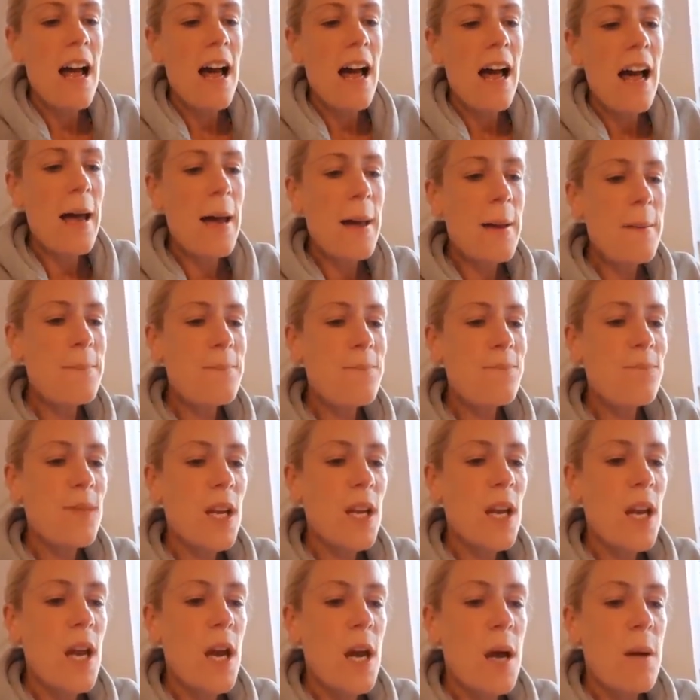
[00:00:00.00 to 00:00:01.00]

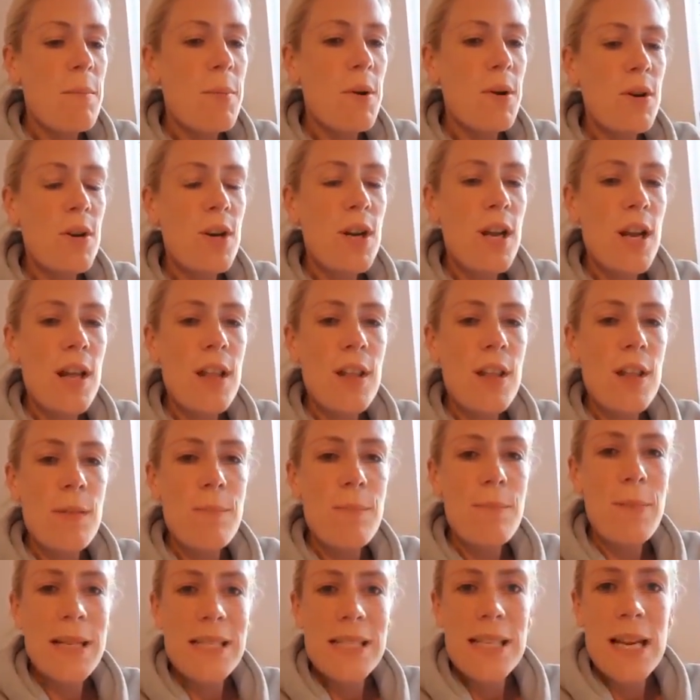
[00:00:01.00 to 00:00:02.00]
But
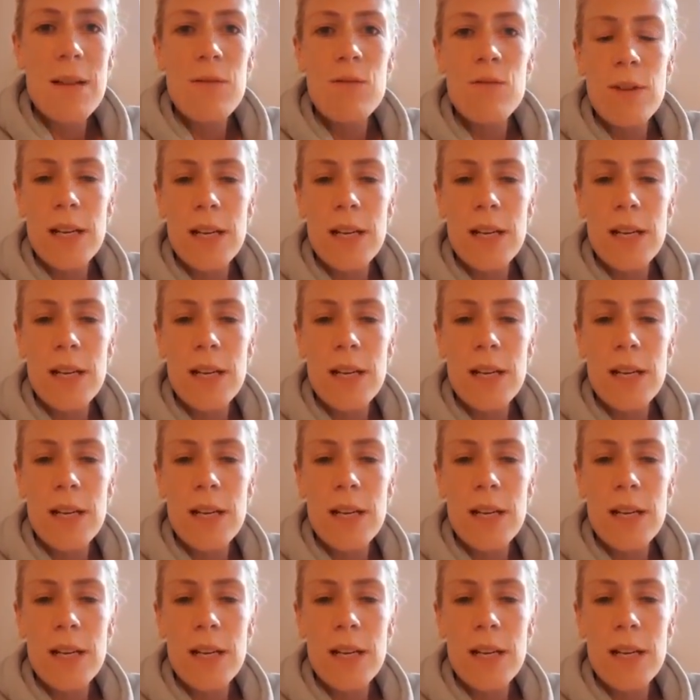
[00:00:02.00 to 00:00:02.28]
bedtime's